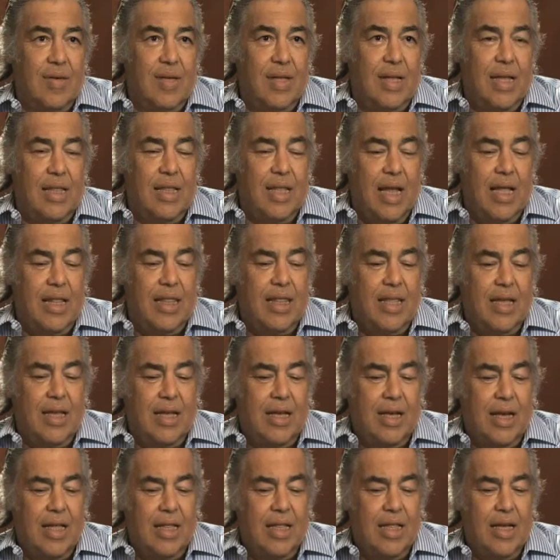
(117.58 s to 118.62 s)
Well, I
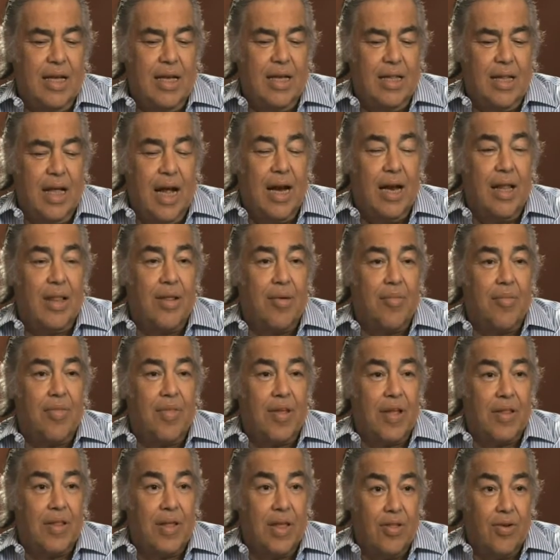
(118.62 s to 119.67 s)
think a lot of them
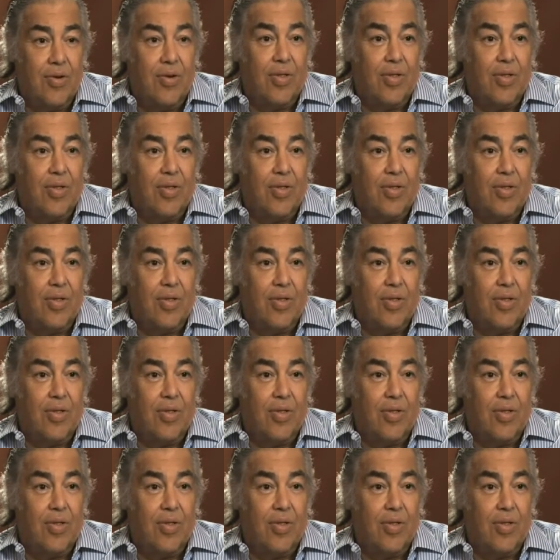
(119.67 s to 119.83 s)
think they're